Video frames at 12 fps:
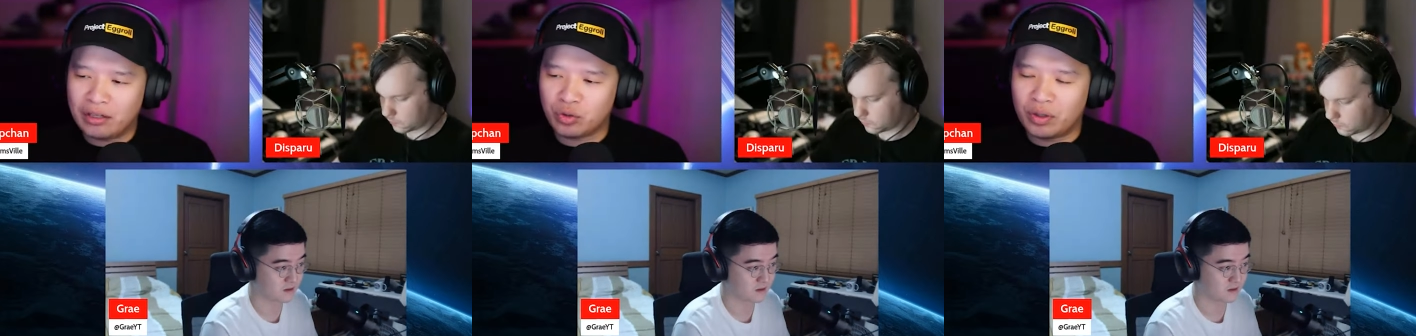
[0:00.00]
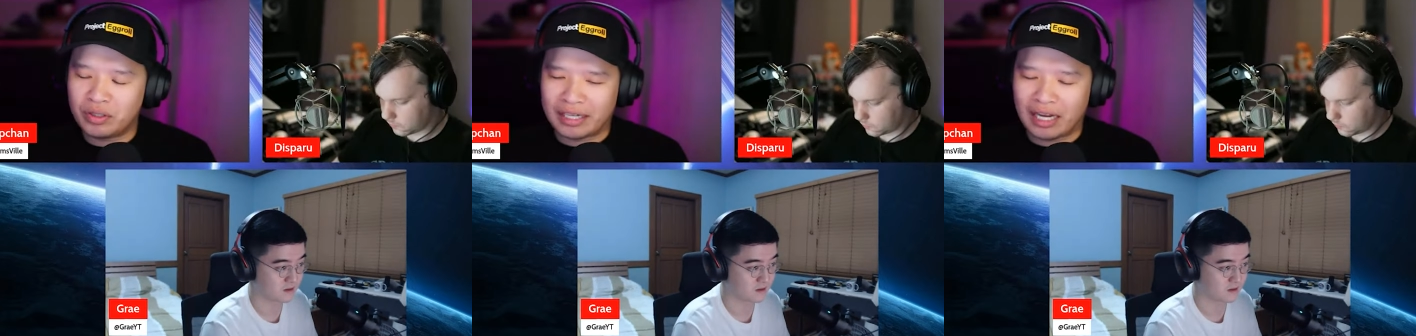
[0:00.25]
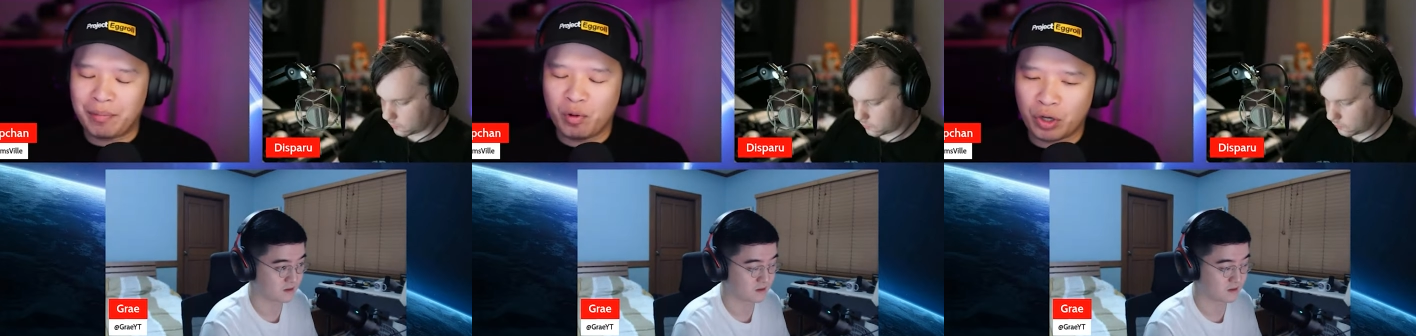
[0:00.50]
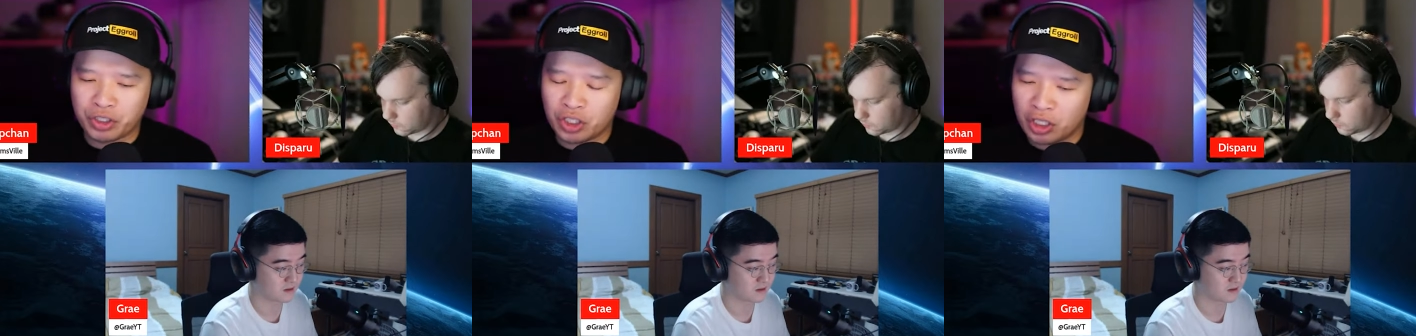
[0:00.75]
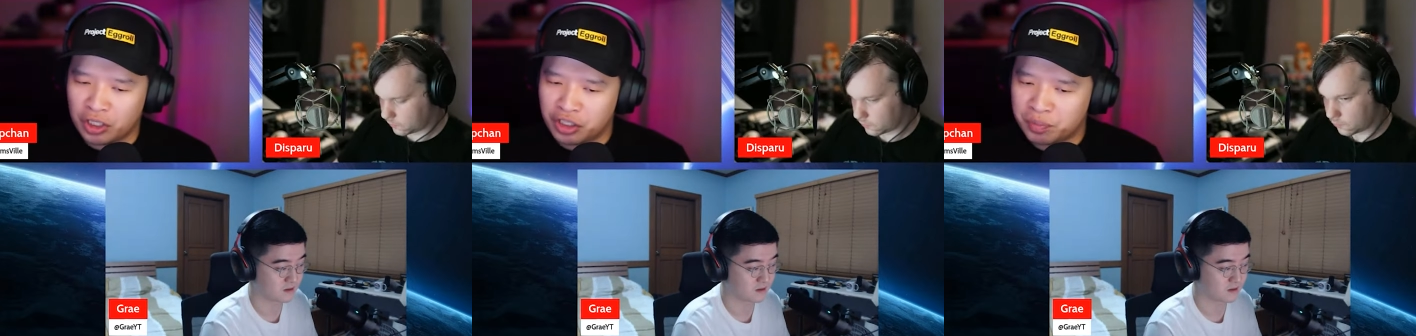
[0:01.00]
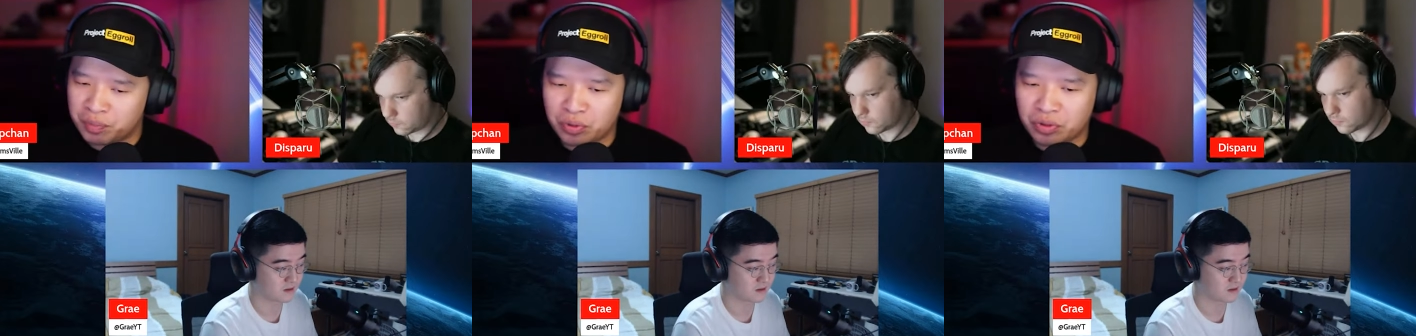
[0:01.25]
Speaker 1: is the one's like I've been watching a lot of
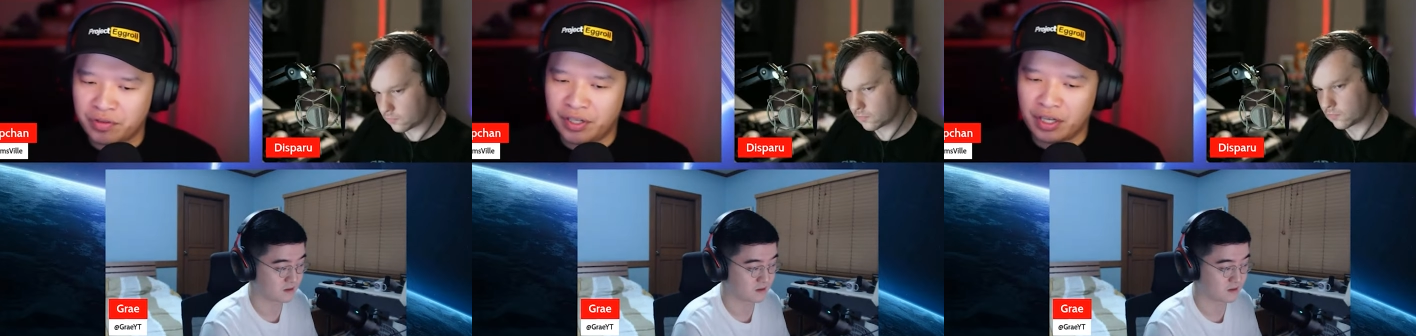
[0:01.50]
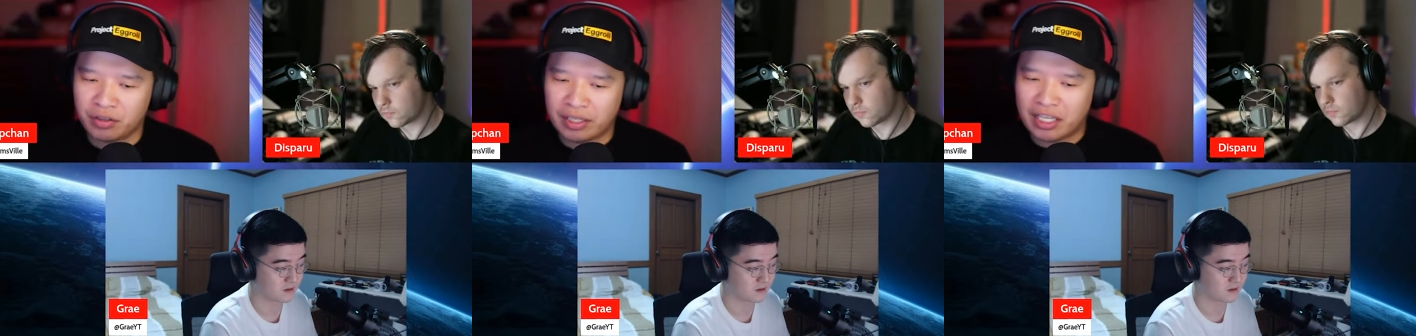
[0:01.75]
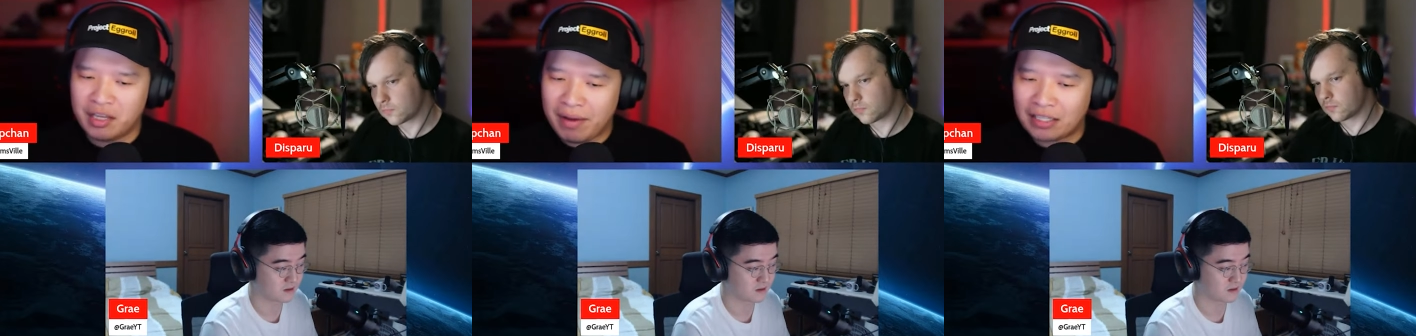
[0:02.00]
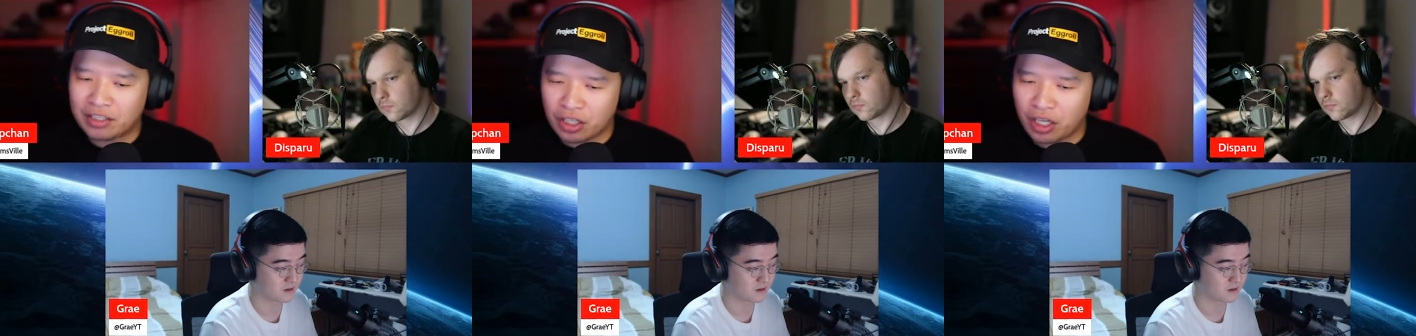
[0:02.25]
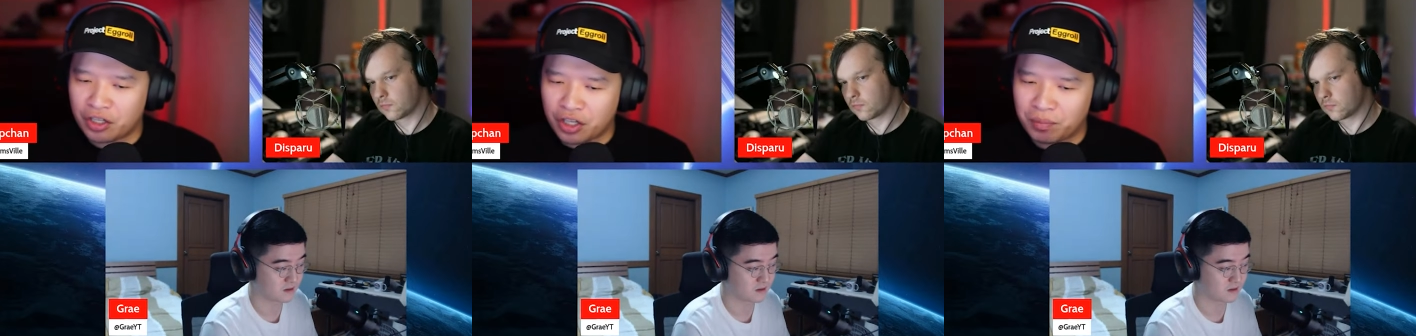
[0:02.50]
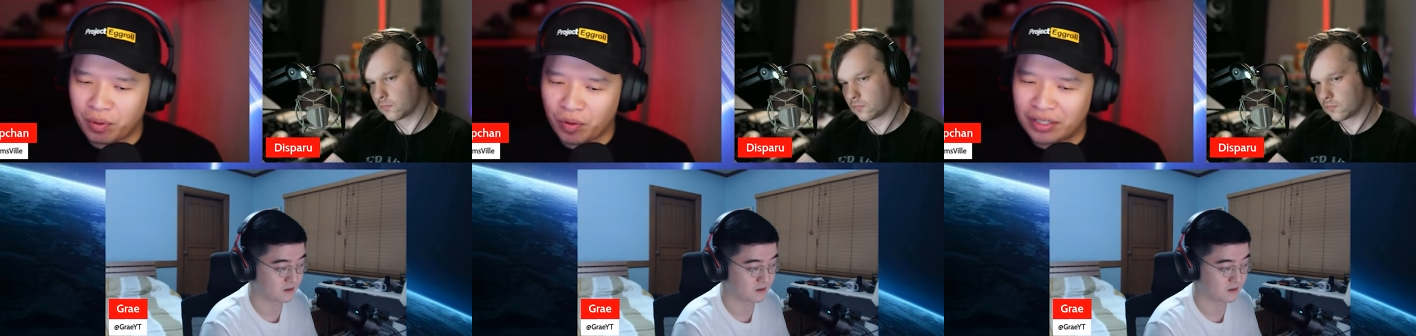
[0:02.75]
Disparu's video. Like he has a lot of
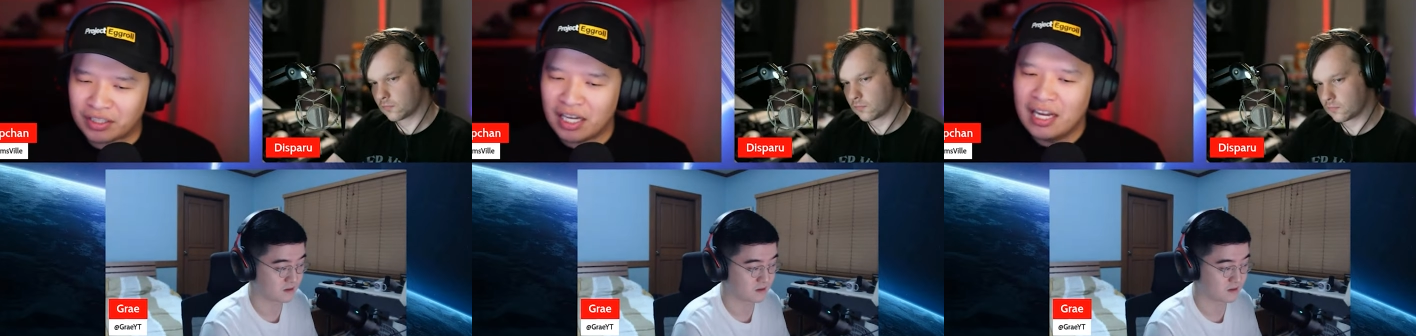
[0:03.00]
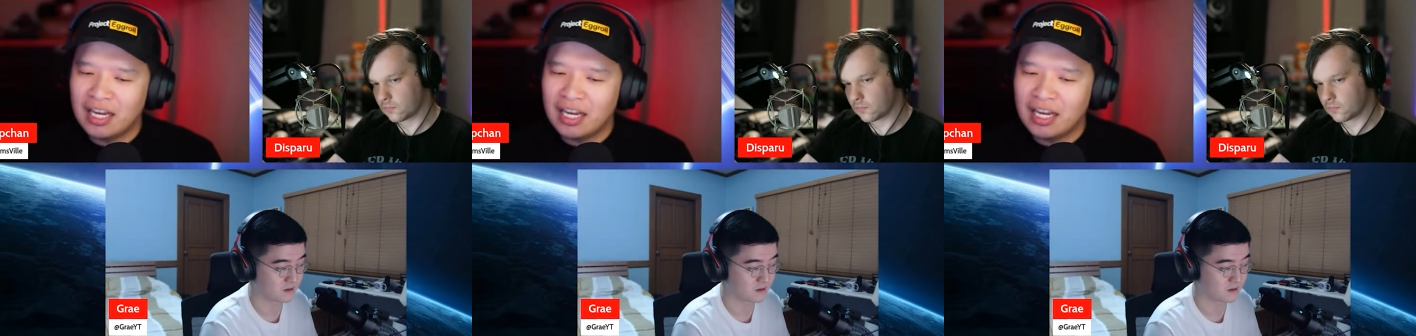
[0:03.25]
good points.